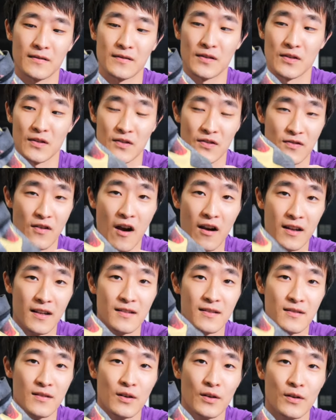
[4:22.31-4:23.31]
the
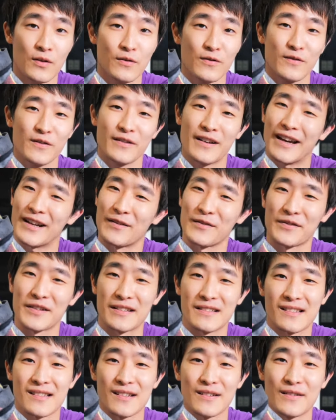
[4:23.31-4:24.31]
strongest toe? I don't
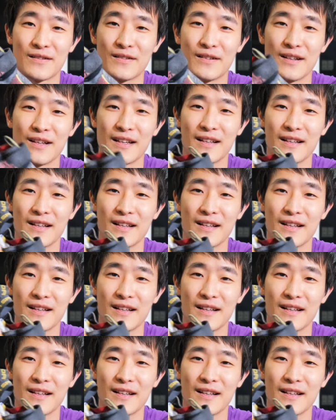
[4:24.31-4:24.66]
think so.